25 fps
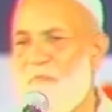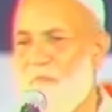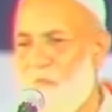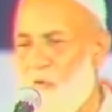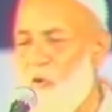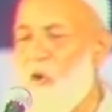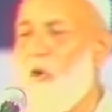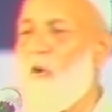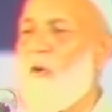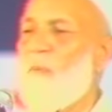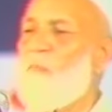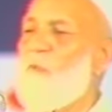
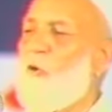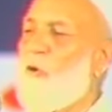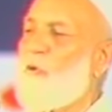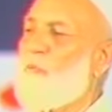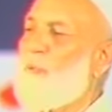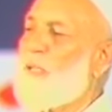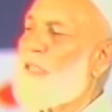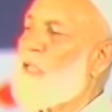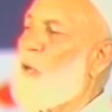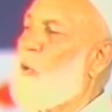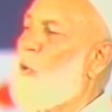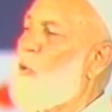form
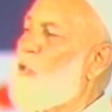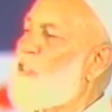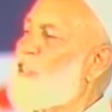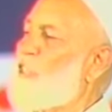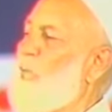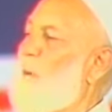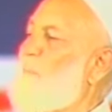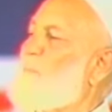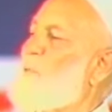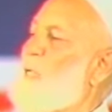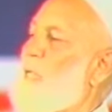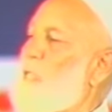on which the whole
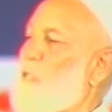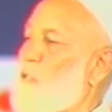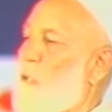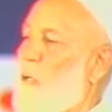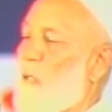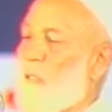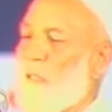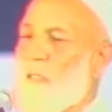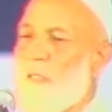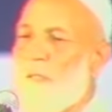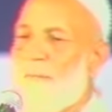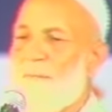chapter is
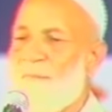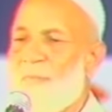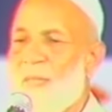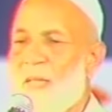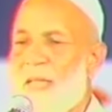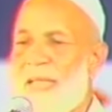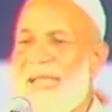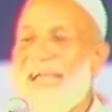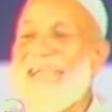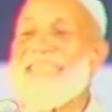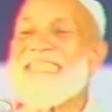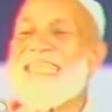on.
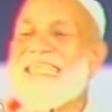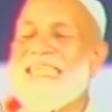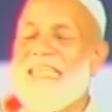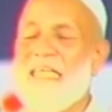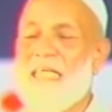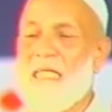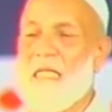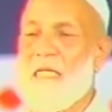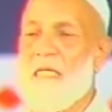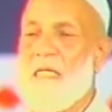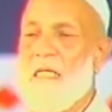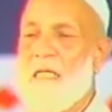
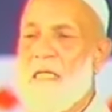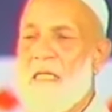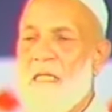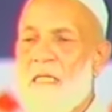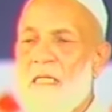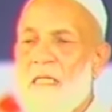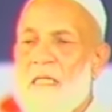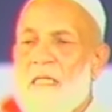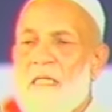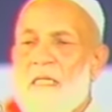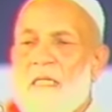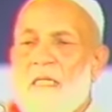Ezekiel.
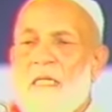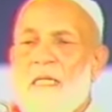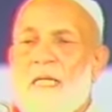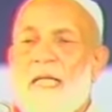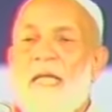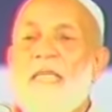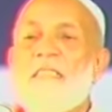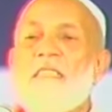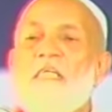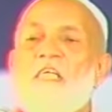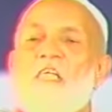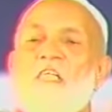
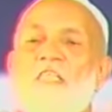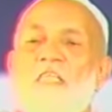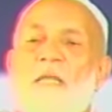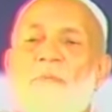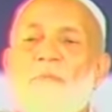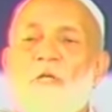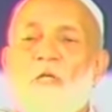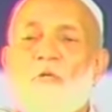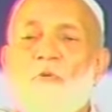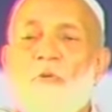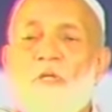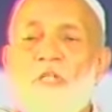Ezekiel
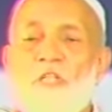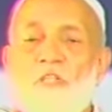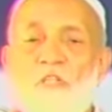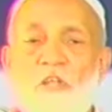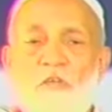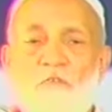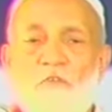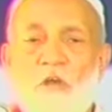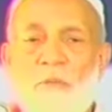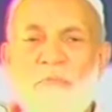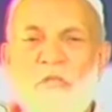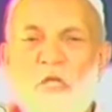chapter
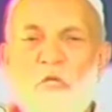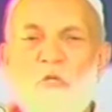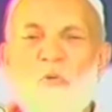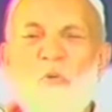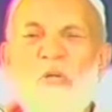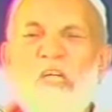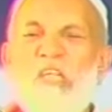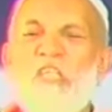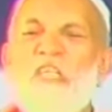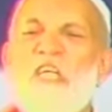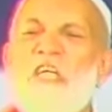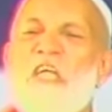23 from the
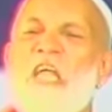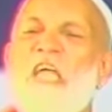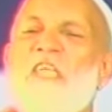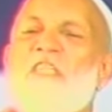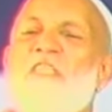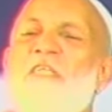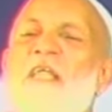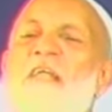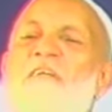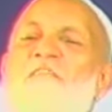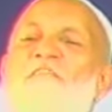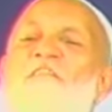New
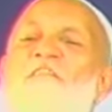International